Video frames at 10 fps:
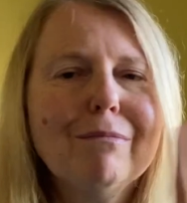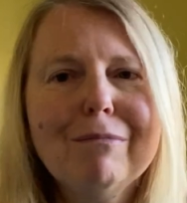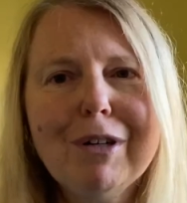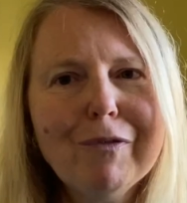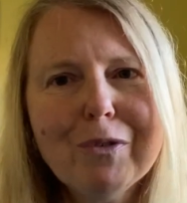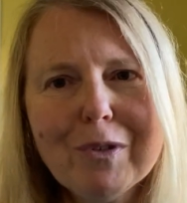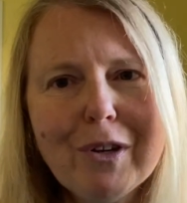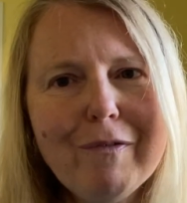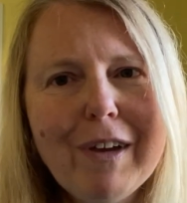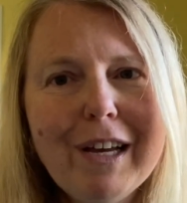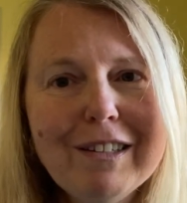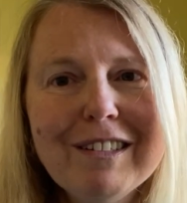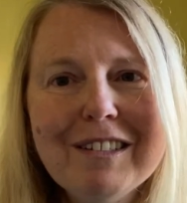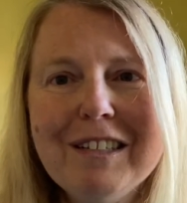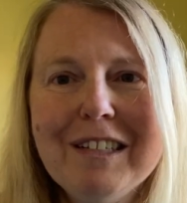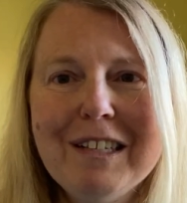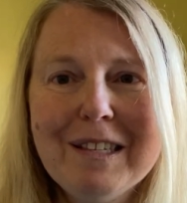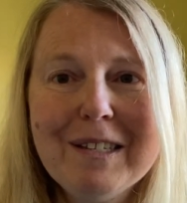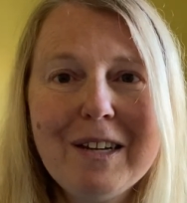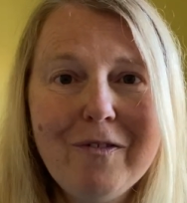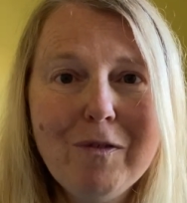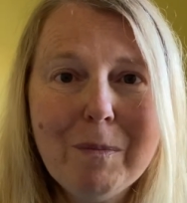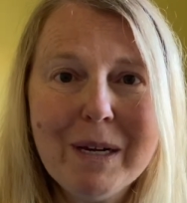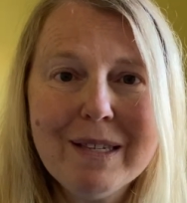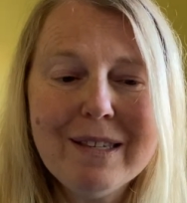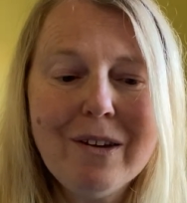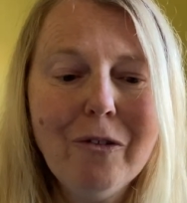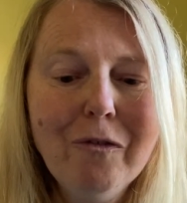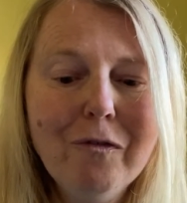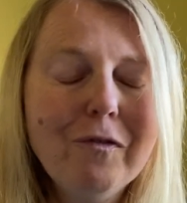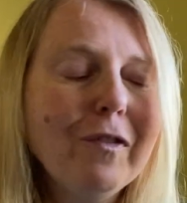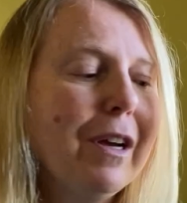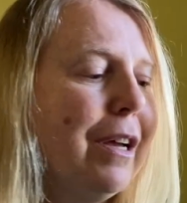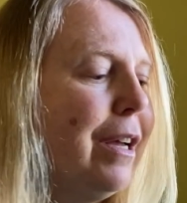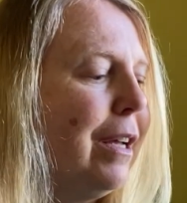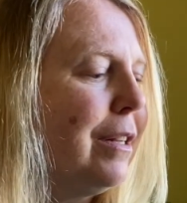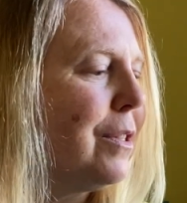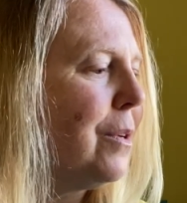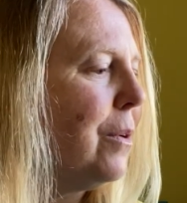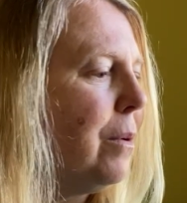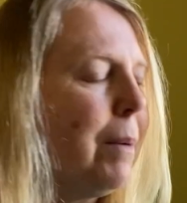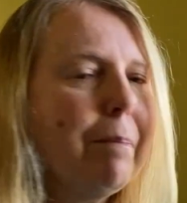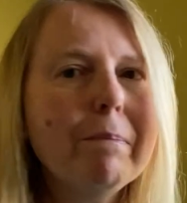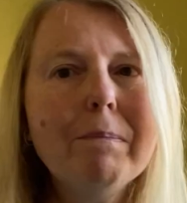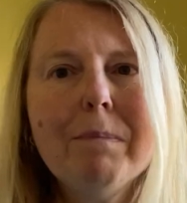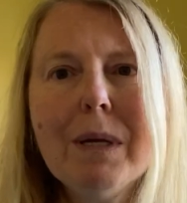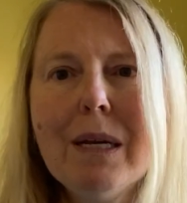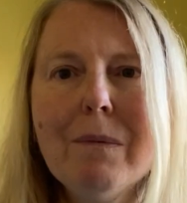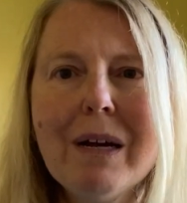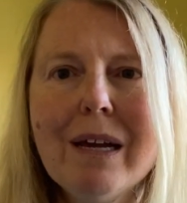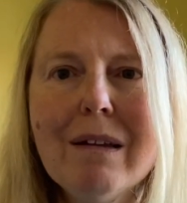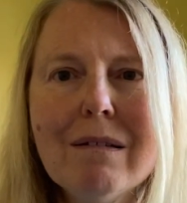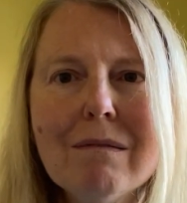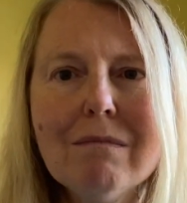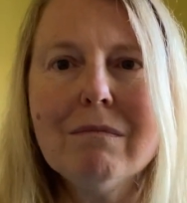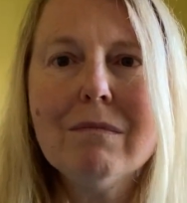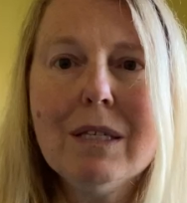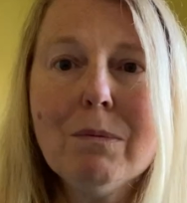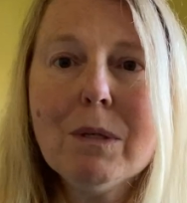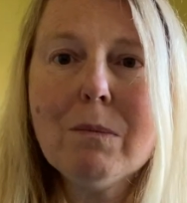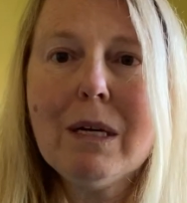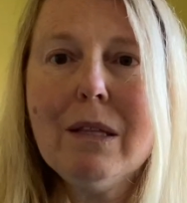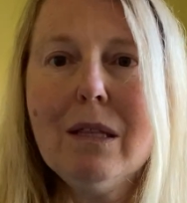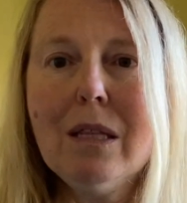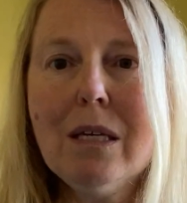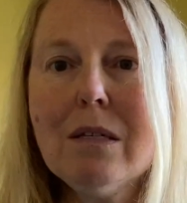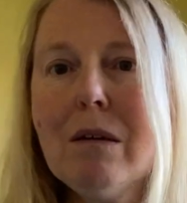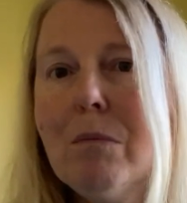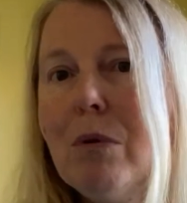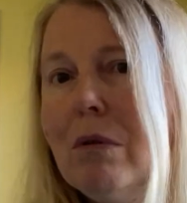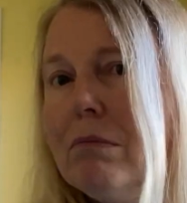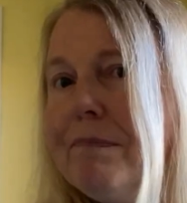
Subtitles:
of course I found stuff for myself. And so, but anyway, this was one of the things I bought